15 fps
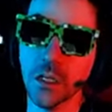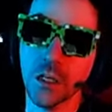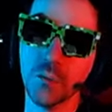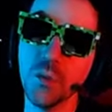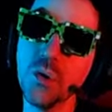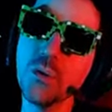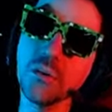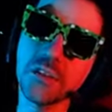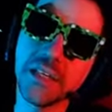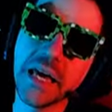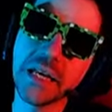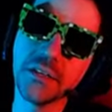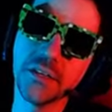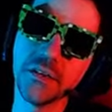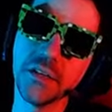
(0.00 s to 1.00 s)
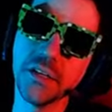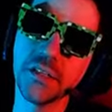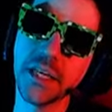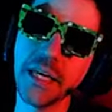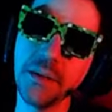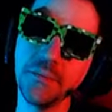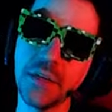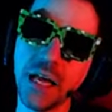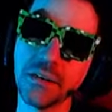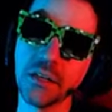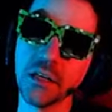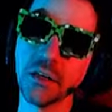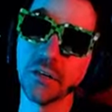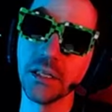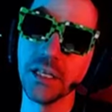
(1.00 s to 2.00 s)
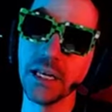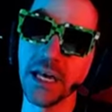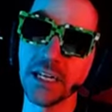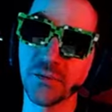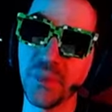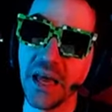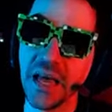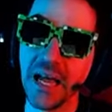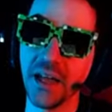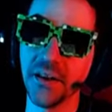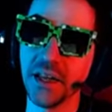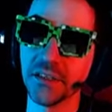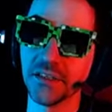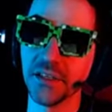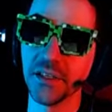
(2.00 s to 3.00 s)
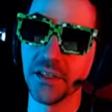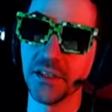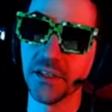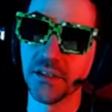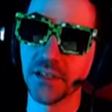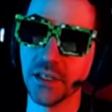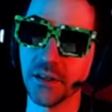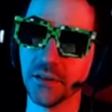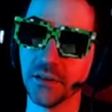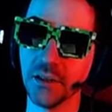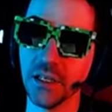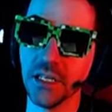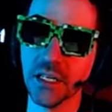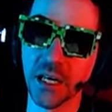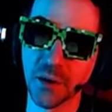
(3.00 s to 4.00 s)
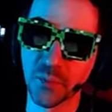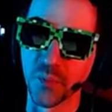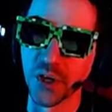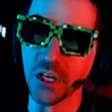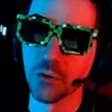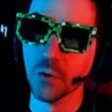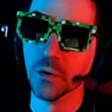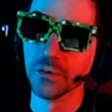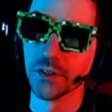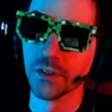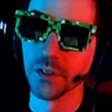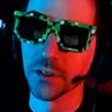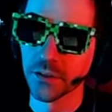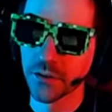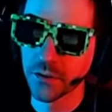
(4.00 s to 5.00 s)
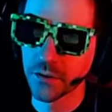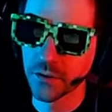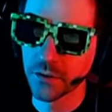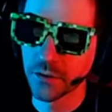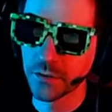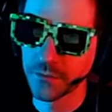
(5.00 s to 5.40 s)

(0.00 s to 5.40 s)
Moogle status in this game, not nearly as bad as it is in the uh, prequel to this.